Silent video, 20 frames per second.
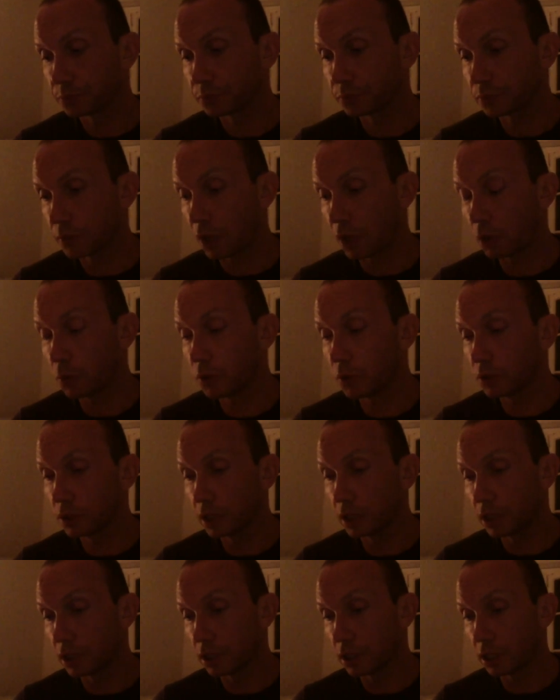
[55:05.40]
I will
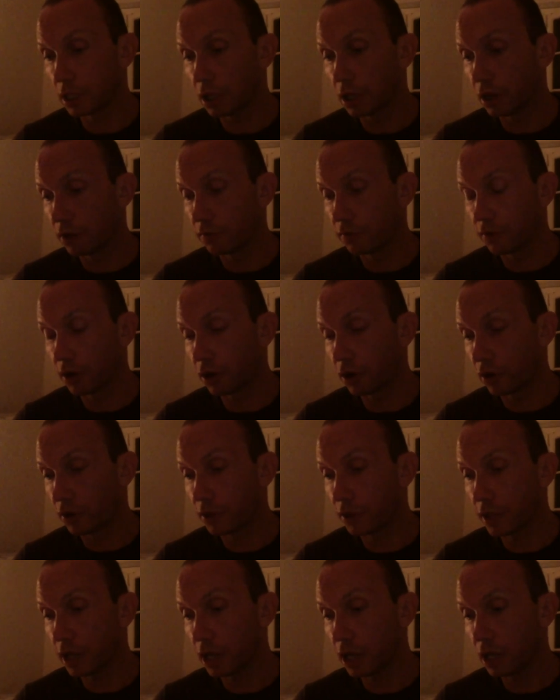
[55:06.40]
take a clarifier
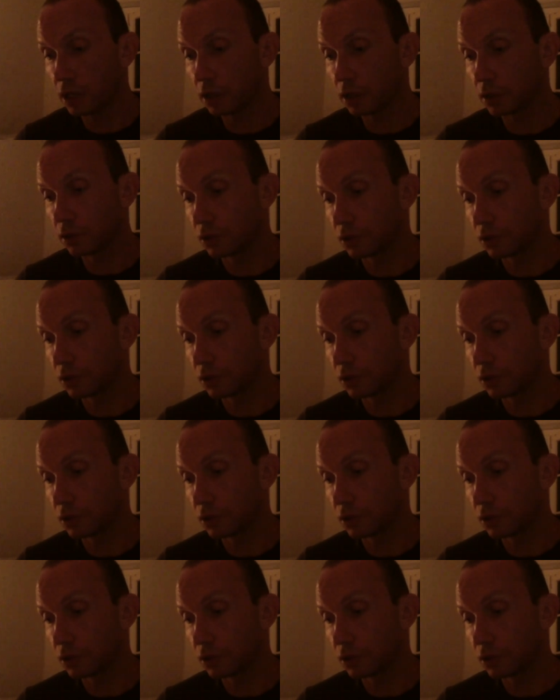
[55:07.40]
on that,